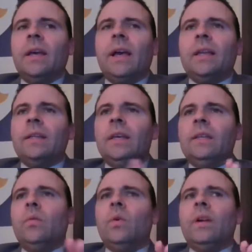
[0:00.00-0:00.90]
And
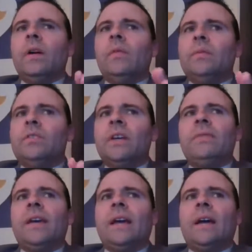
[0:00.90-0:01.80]
neither one of them
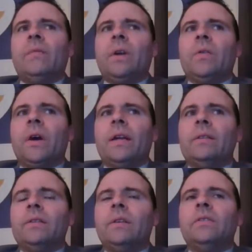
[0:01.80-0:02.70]
said they have
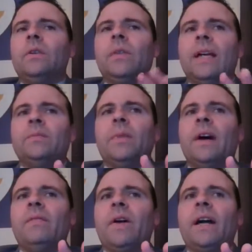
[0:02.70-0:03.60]
regrets. So that's
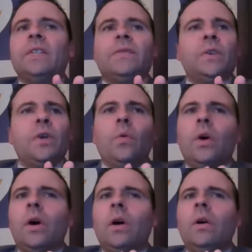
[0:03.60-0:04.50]
my advice for you
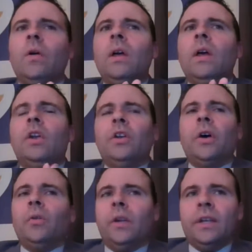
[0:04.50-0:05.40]
all.
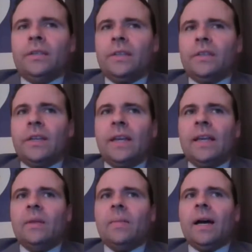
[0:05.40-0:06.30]
Don't listen to
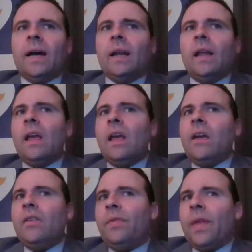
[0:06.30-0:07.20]
anybody.
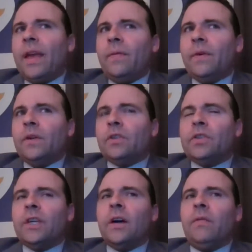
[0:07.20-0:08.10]
Think for
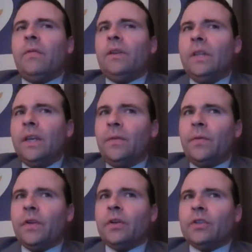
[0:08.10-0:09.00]
yourself. Live
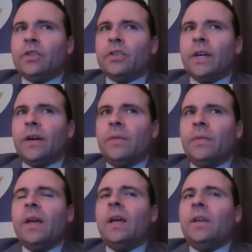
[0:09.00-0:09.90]
for yourself.
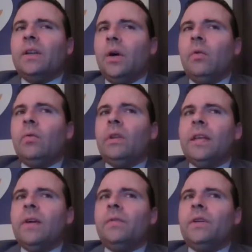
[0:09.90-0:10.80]
Don't
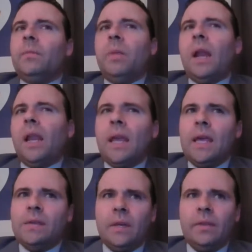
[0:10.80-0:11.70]
live to
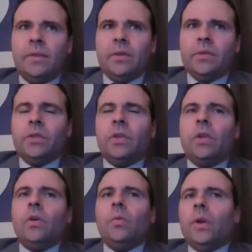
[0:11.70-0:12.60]
please others.
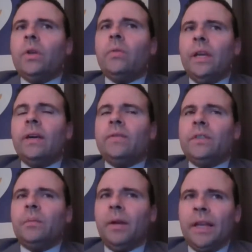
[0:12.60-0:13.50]
When you live
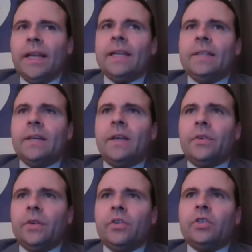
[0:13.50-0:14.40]
to please
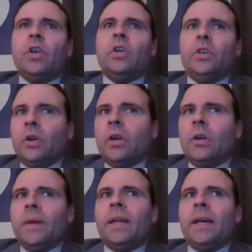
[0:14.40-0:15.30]
others, you're going
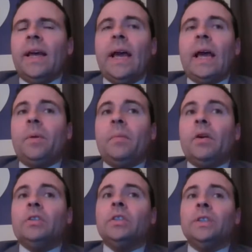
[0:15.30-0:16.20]
to be an unhappy
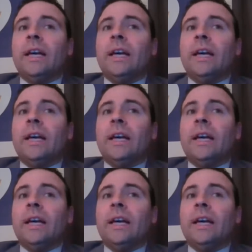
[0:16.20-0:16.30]
person.